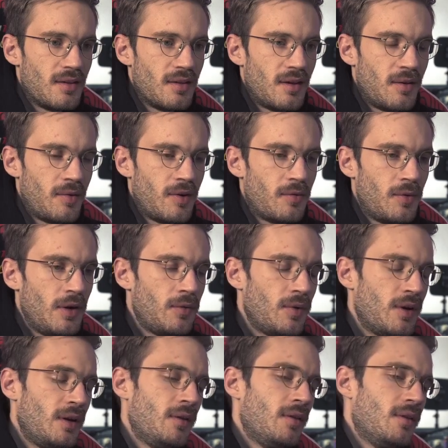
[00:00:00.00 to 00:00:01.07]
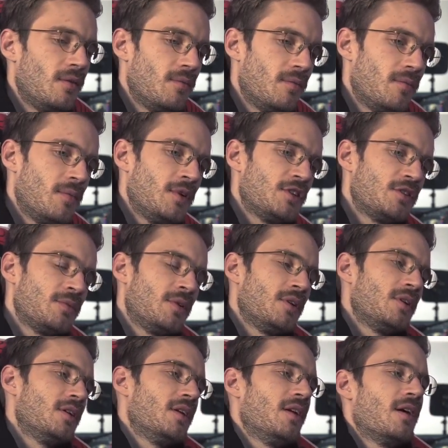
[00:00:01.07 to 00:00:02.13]
I want to reread Mishima.
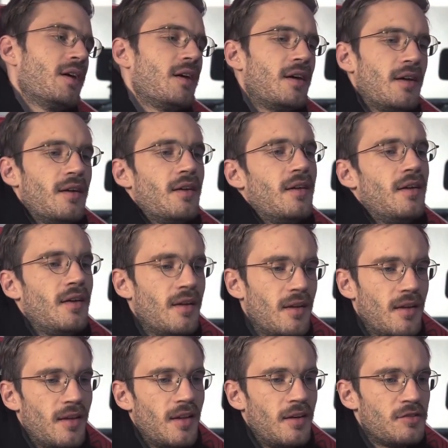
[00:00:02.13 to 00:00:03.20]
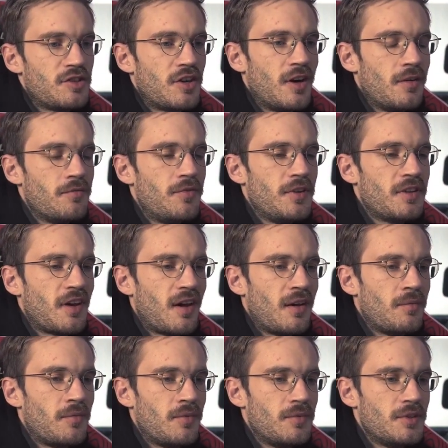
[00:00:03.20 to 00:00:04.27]
That was a comfy
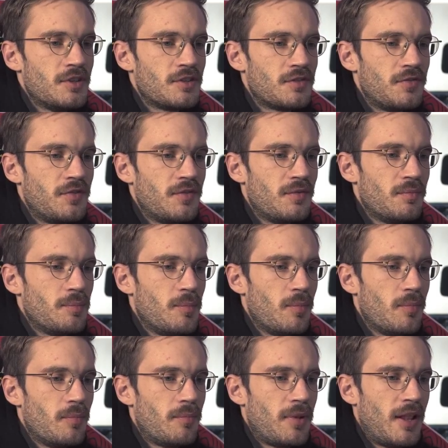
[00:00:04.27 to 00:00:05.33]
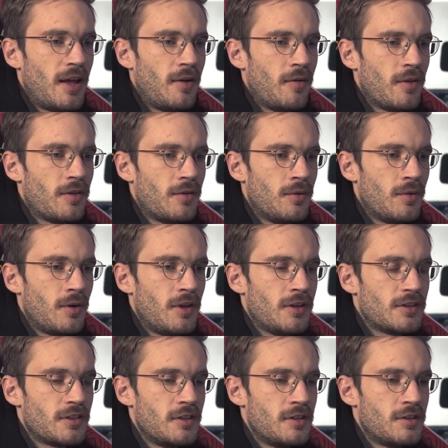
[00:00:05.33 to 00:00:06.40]
time, just plowing through all
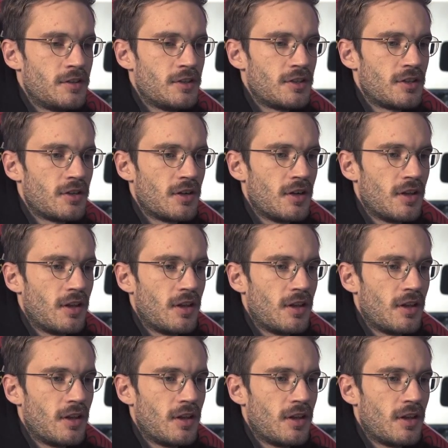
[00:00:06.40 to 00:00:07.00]
this literature.